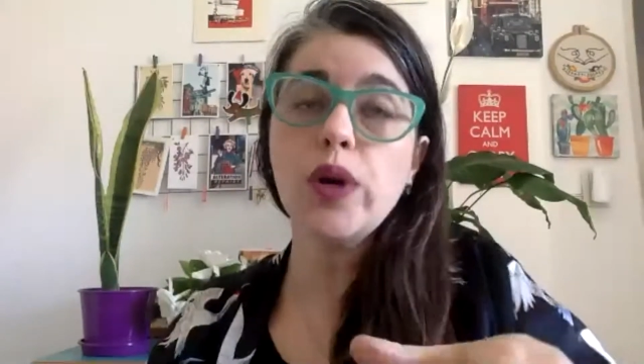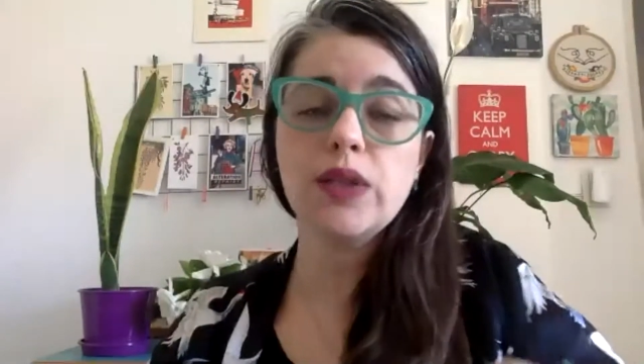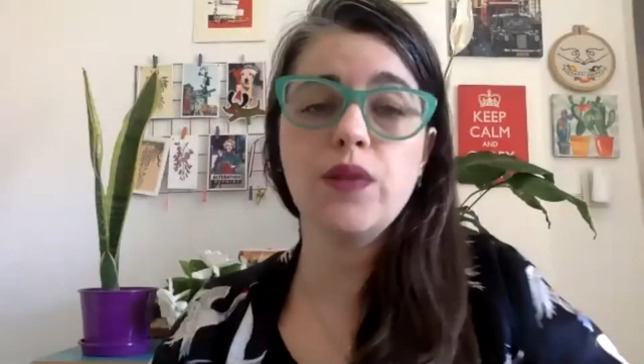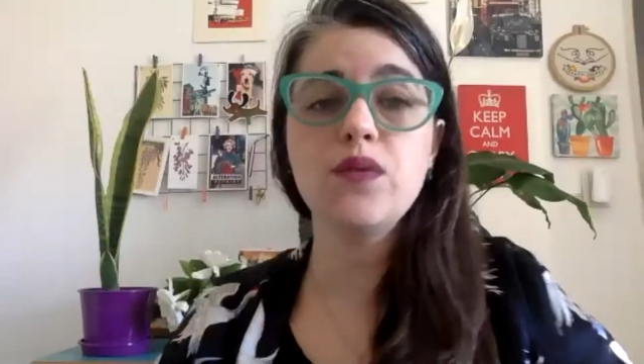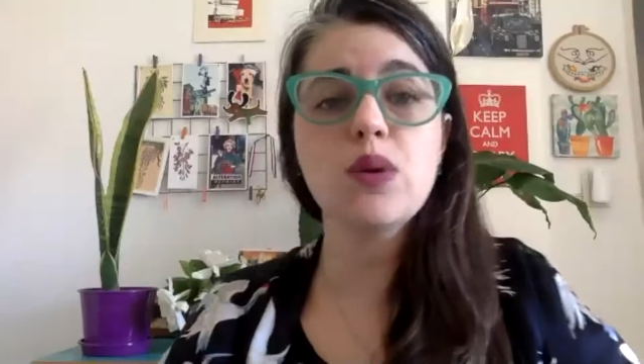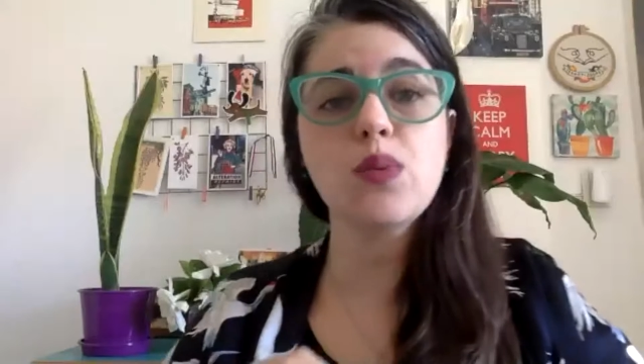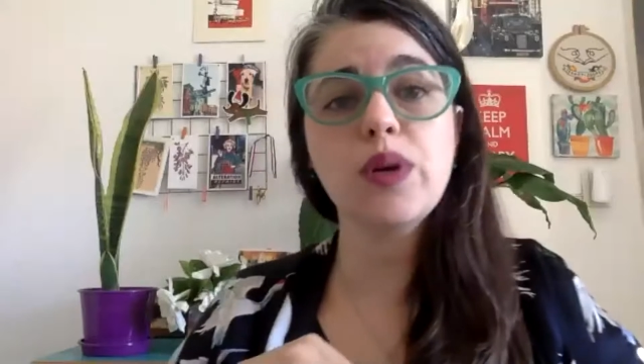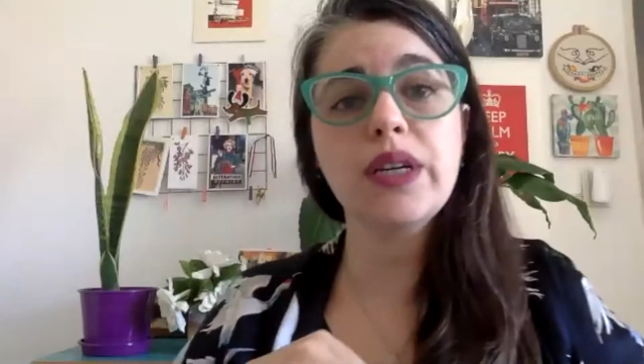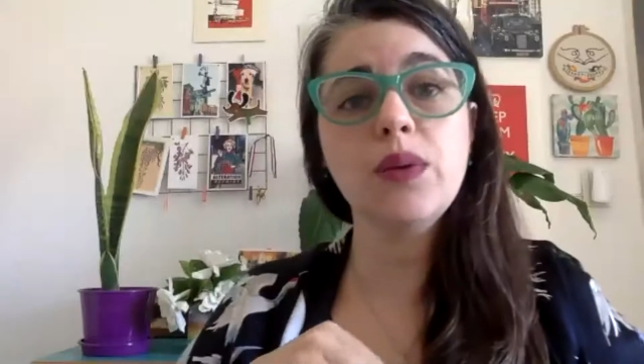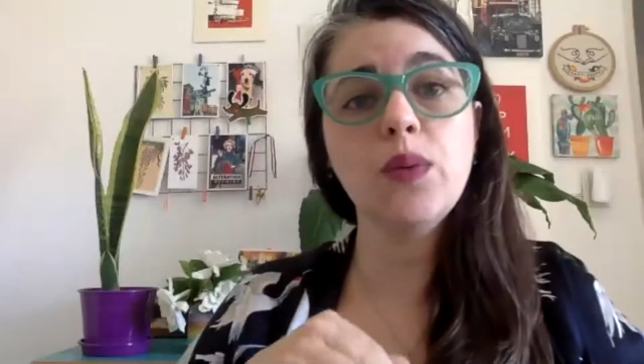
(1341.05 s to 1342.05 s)
if we are
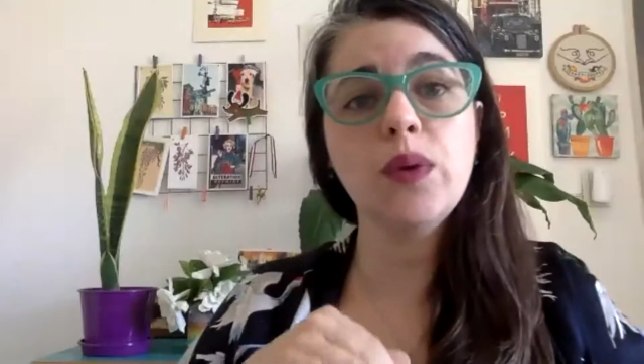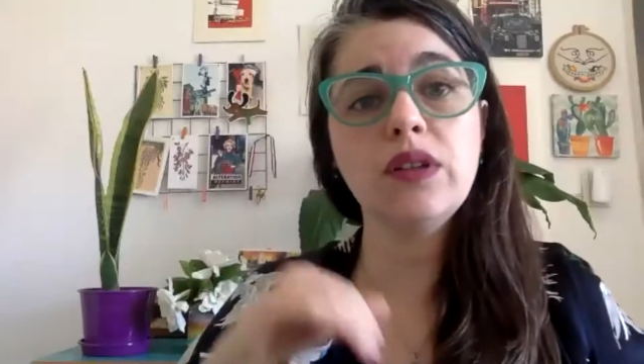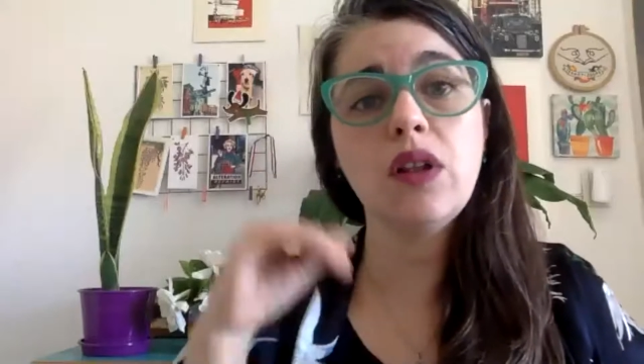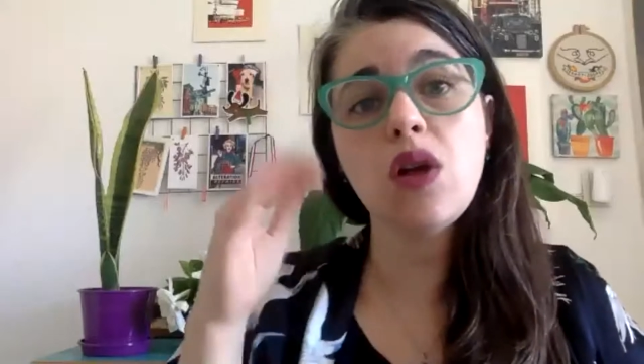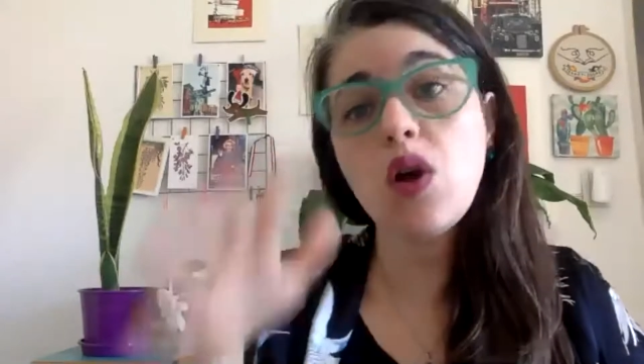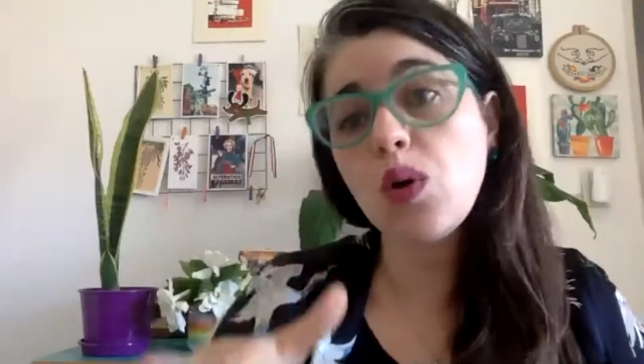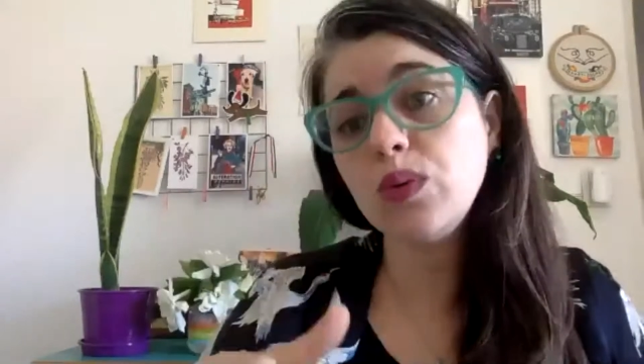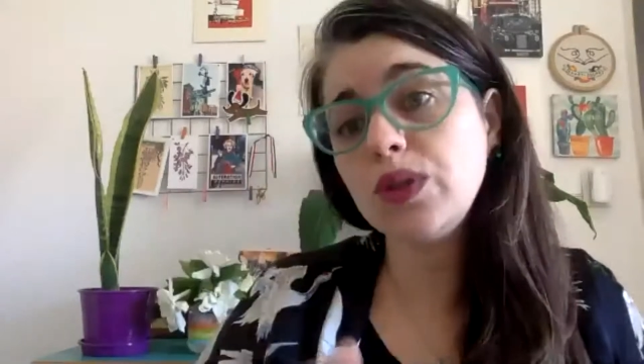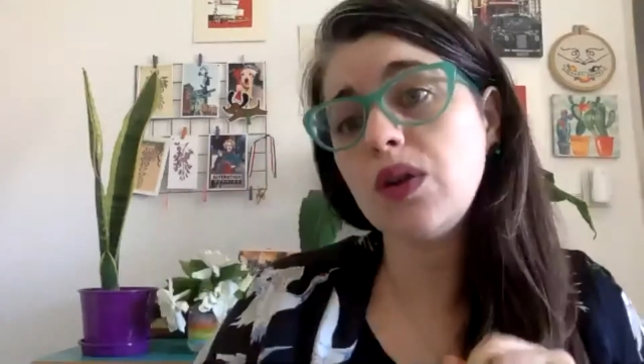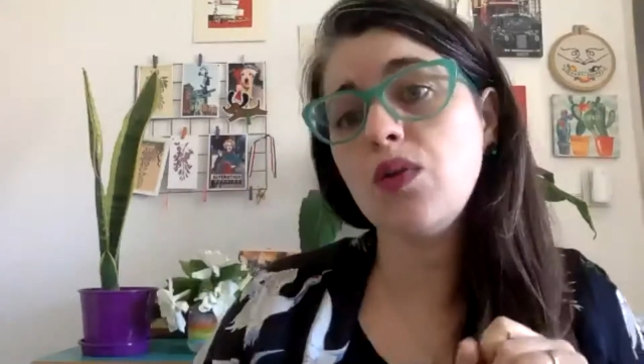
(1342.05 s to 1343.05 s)
working with
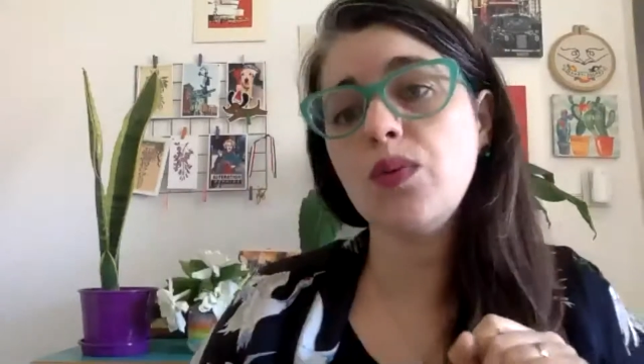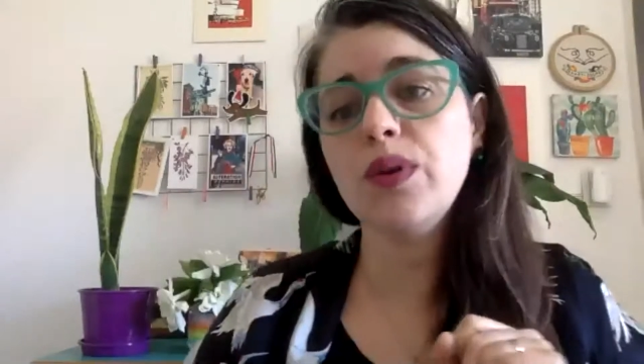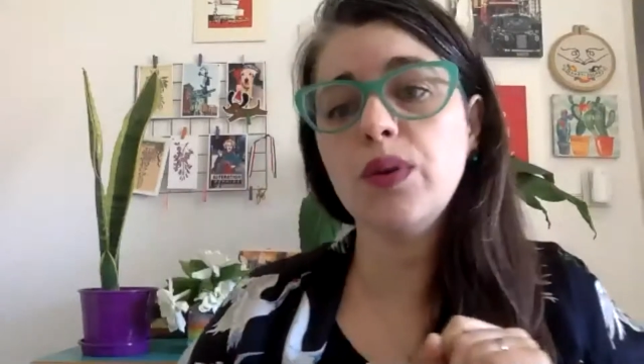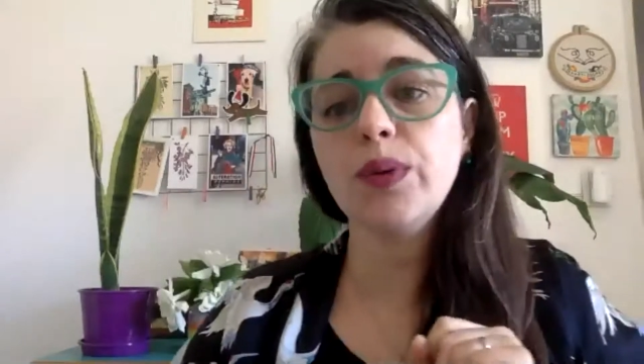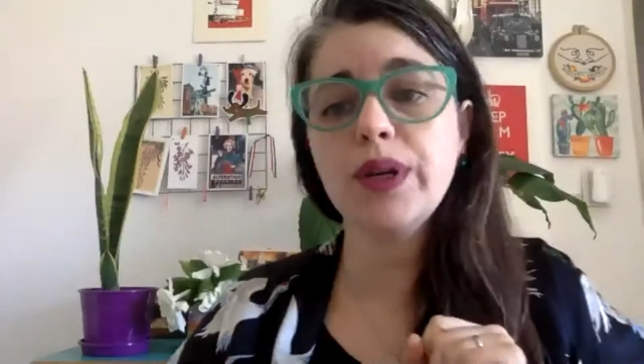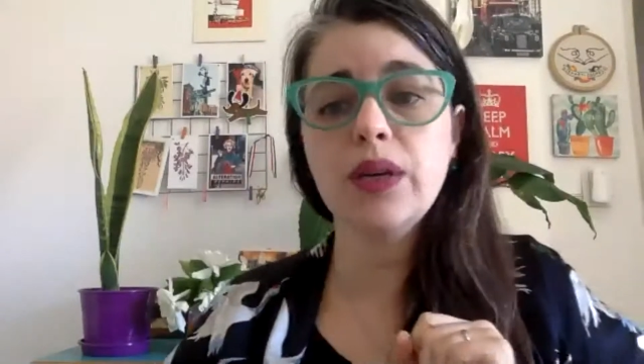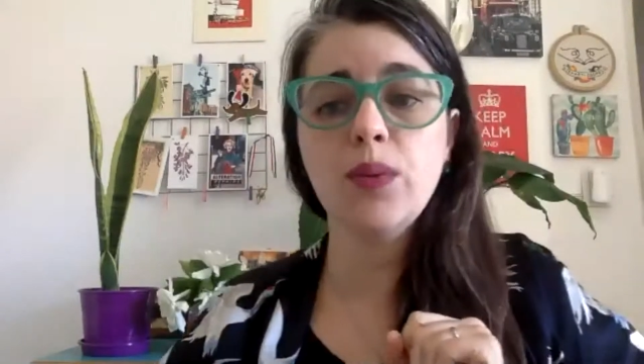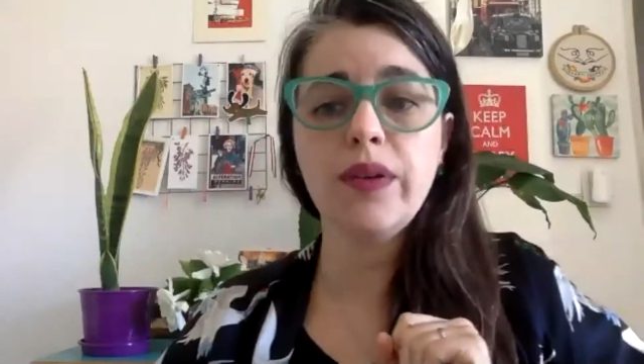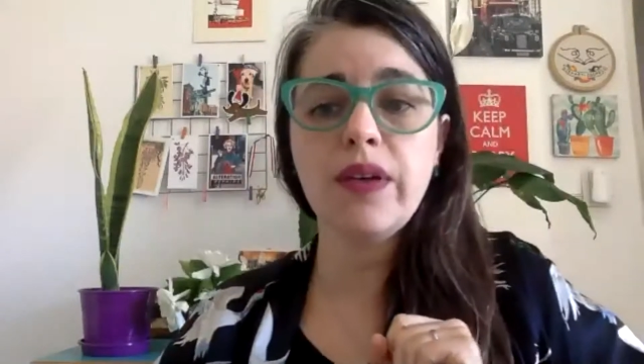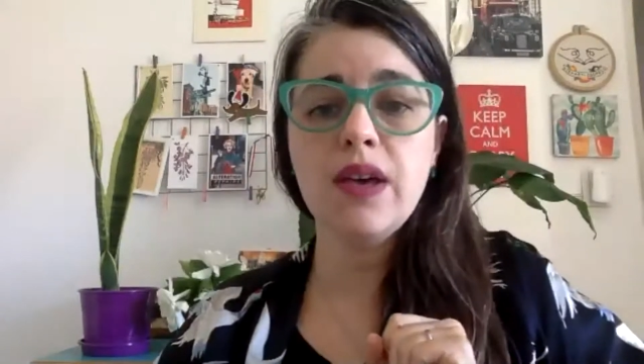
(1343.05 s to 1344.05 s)
clothes, or we are working with